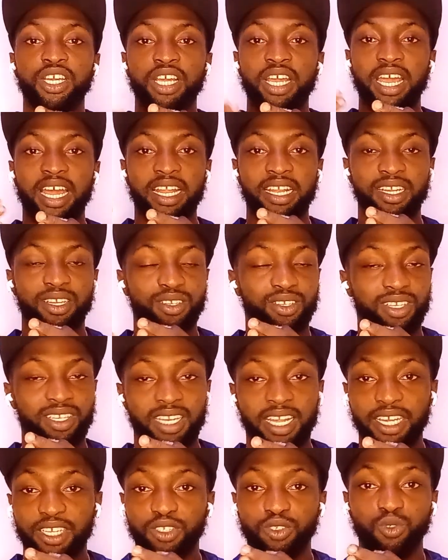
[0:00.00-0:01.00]
and
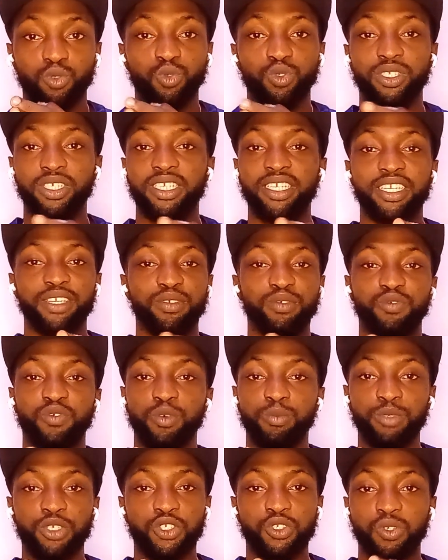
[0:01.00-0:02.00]
like do the
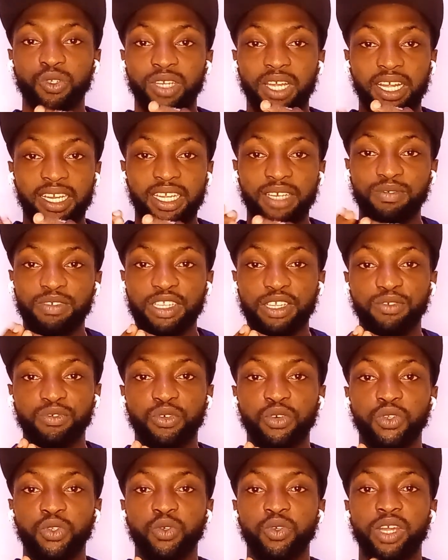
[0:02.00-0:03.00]
information and everything for
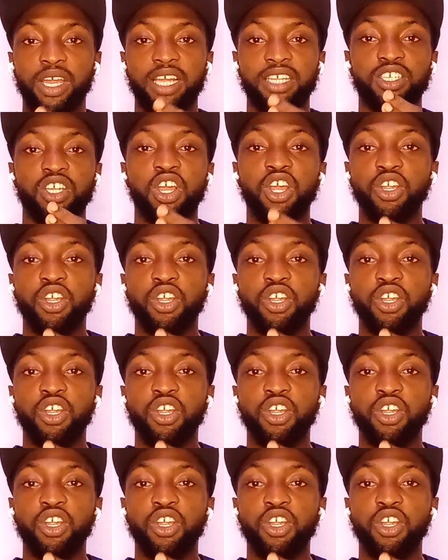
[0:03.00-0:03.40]
you guys,